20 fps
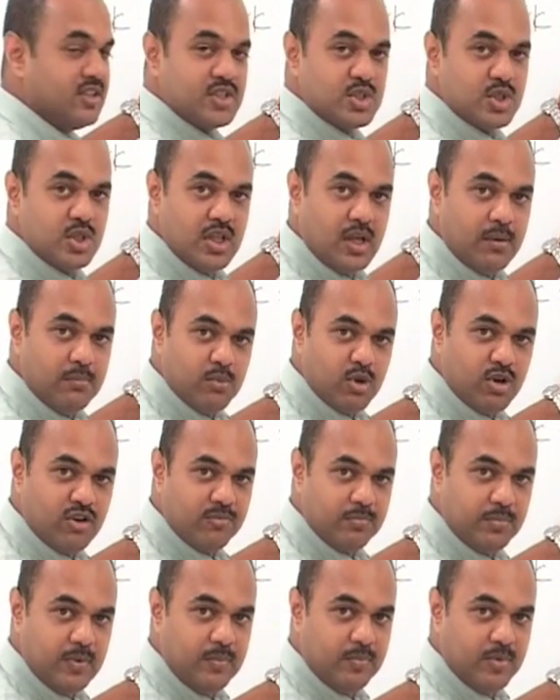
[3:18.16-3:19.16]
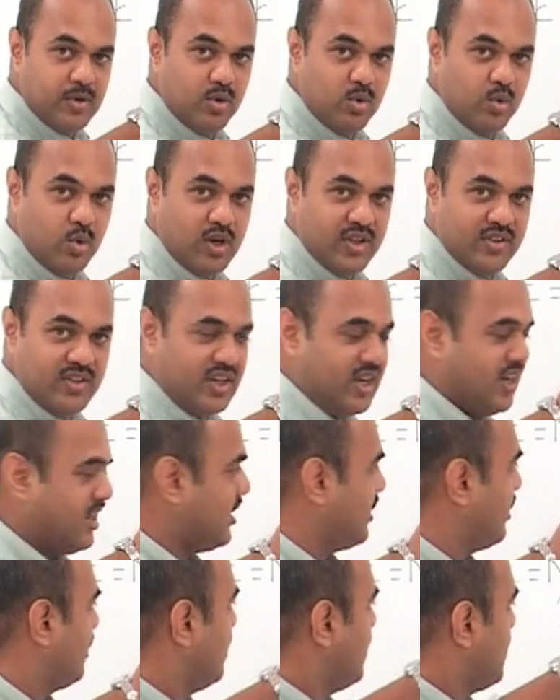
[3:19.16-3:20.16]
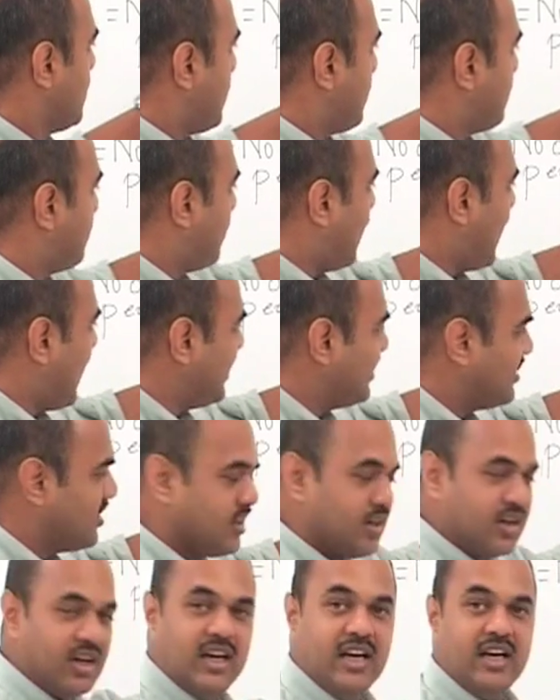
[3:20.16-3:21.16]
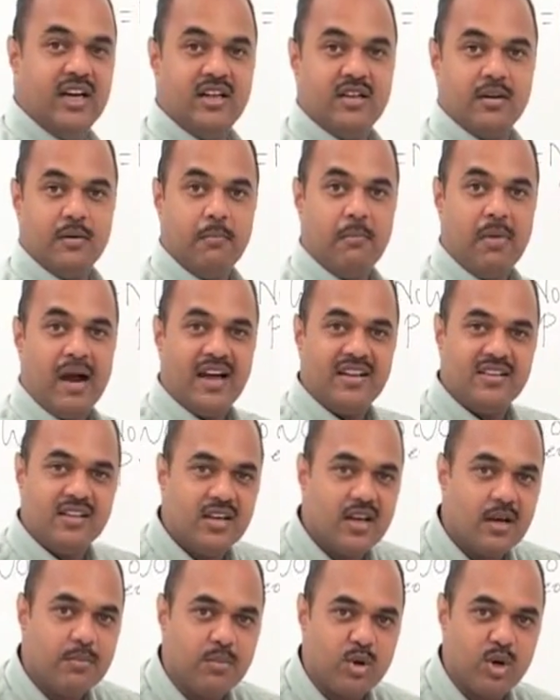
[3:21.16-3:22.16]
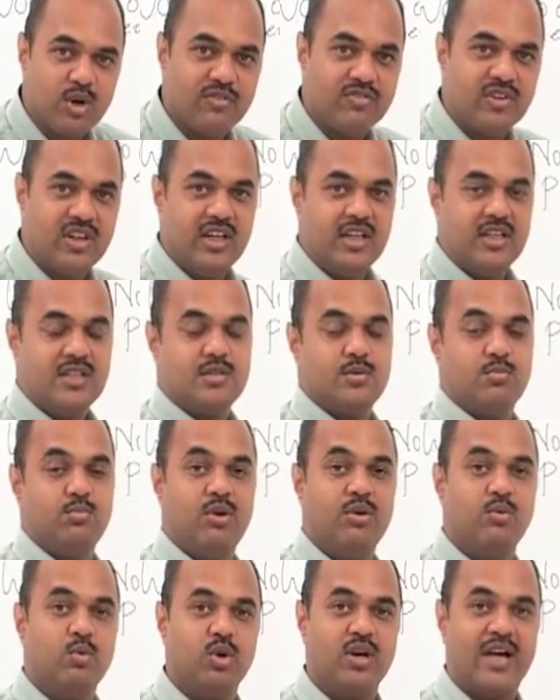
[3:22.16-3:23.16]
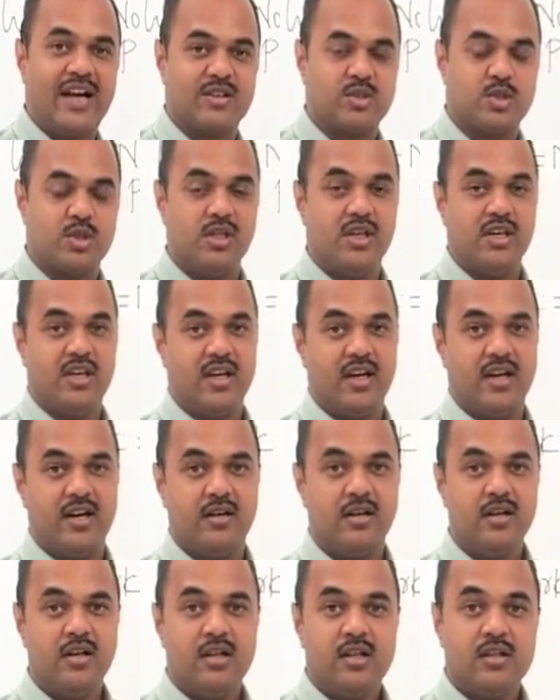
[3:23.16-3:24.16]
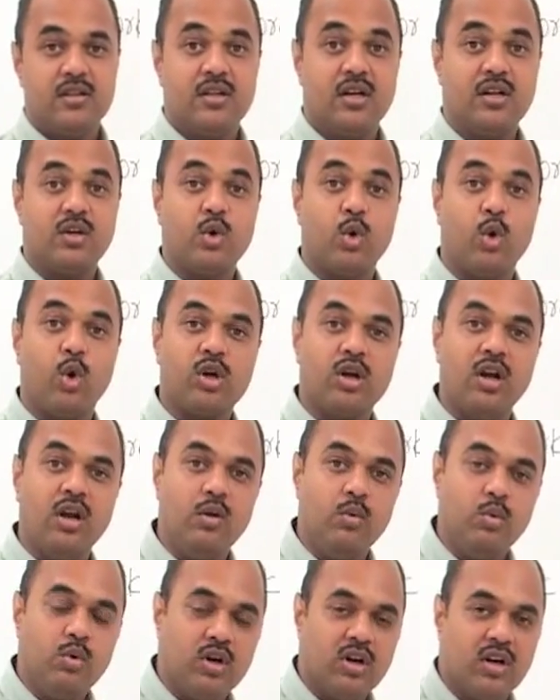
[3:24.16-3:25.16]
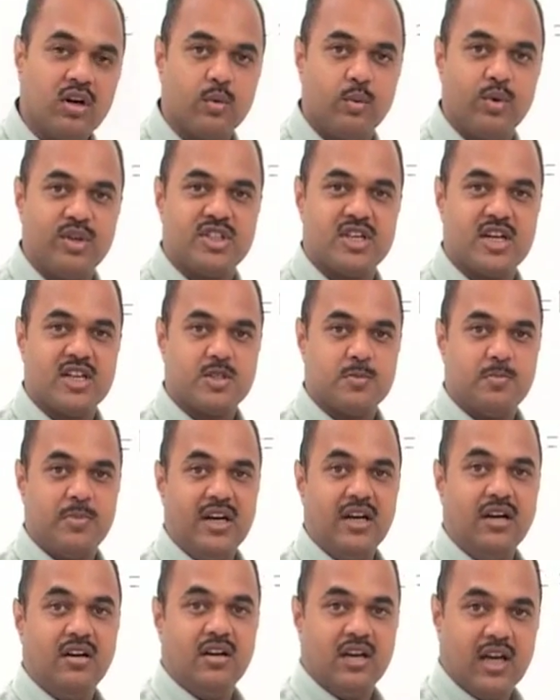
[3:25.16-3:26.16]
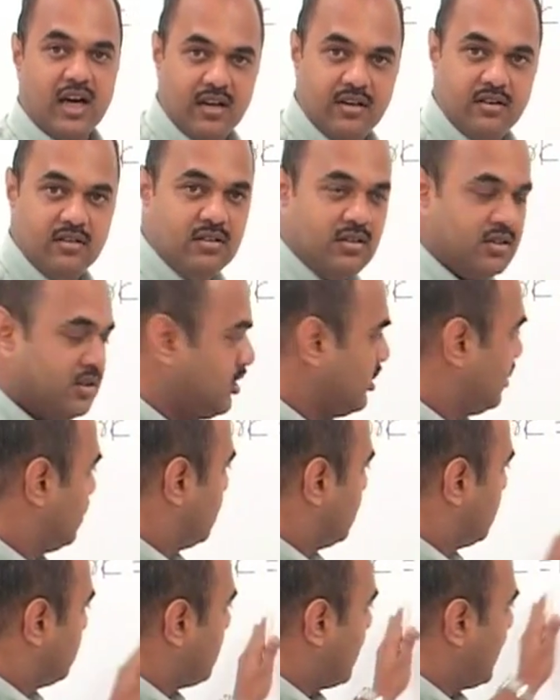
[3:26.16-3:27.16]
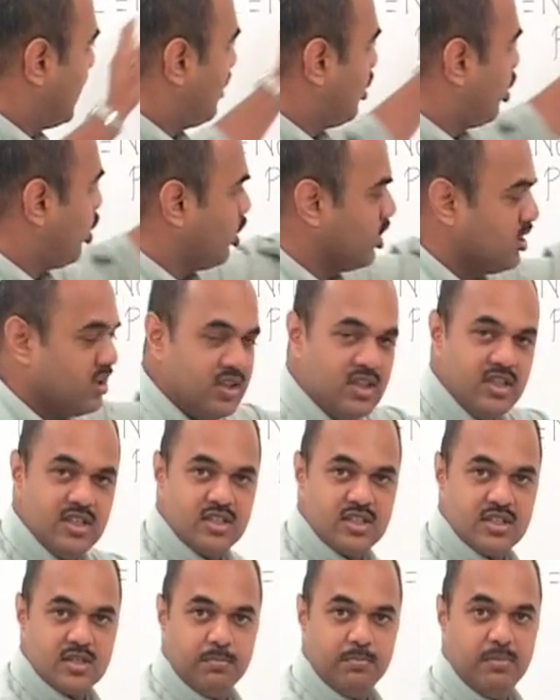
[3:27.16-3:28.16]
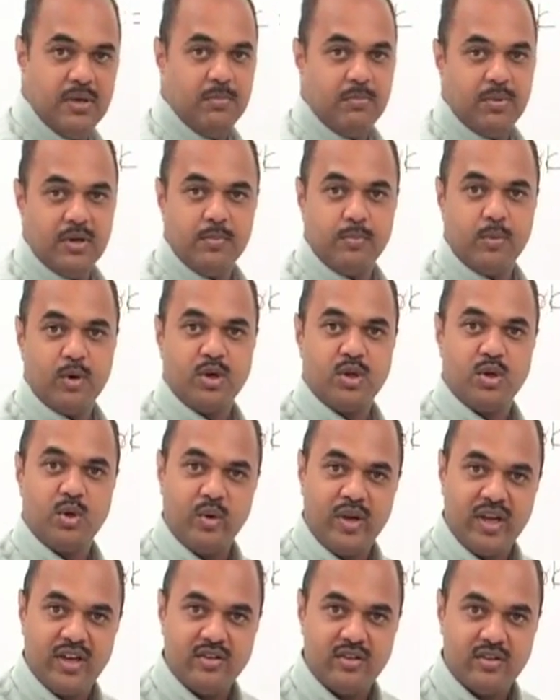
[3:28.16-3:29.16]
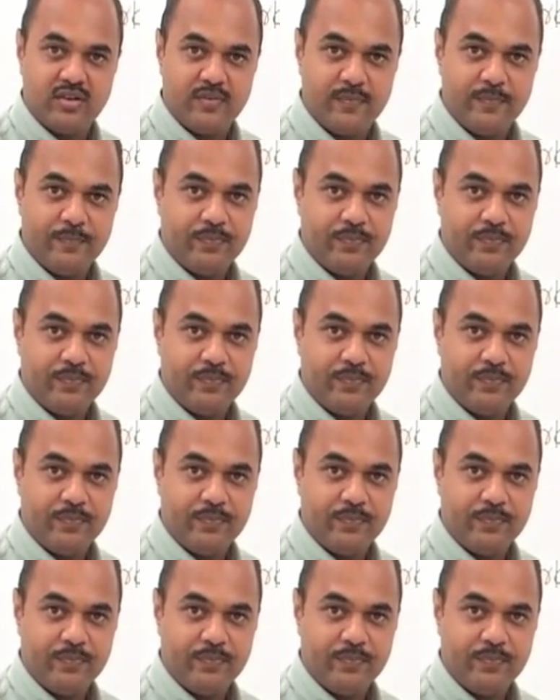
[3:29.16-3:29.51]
this number of people who are there by the rate by the number of days we would actually get the total work which has been done by all these people put together